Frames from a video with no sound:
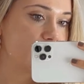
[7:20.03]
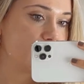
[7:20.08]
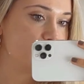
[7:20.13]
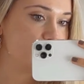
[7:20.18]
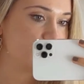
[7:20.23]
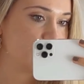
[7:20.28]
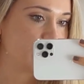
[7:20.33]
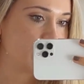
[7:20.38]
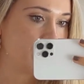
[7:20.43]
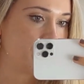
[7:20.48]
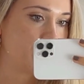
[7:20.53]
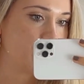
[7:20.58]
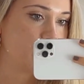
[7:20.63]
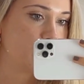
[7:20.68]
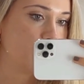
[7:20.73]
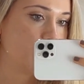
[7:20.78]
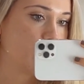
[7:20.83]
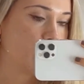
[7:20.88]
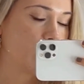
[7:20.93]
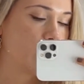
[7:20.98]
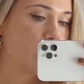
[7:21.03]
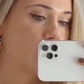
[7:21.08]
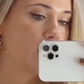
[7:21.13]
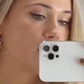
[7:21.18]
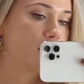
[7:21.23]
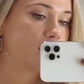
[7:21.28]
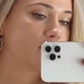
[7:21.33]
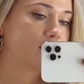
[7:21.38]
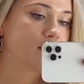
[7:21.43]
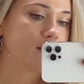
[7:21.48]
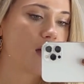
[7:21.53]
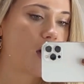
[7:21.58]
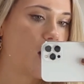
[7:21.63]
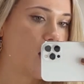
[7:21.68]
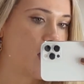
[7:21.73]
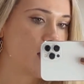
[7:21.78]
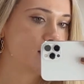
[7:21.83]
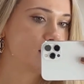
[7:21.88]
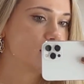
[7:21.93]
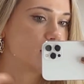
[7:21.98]
I've shared them before
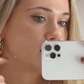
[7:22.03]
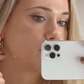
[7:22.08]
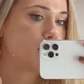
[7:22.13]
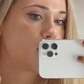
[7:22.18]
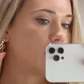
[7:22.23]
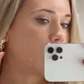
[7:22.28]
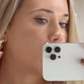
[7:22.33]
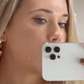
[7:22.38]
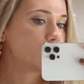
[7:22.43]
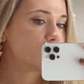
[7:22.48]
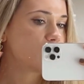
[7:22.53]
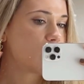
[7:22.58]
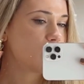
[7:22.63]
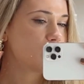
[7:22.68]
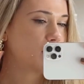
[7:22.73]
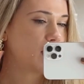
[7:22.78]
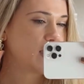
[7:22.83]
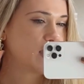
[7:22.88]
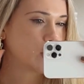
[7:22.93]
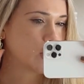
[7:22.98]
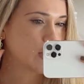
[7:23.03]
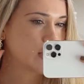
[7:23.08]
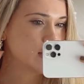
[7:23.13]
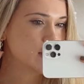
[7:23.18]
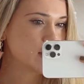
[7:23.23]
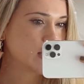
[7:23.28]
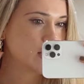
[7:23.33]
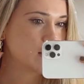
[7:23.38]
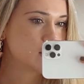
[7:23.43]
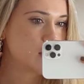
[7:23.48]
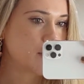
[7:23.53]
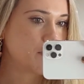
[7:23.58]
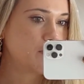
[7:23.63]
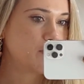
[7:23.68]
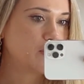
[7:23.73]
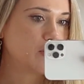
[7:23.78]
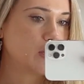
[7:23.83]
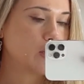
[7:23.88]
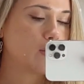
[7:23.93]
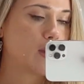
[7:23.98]
awesome. And I also have my earrings linked up
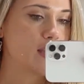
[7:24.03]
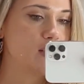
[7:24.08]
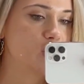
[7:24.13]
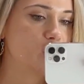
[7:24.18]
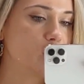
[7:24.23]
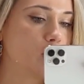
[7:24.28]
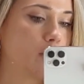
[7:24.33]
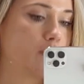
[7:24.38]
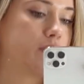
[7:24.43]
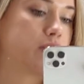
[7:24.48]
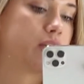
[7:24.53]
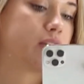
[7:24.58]
for you guys too if you're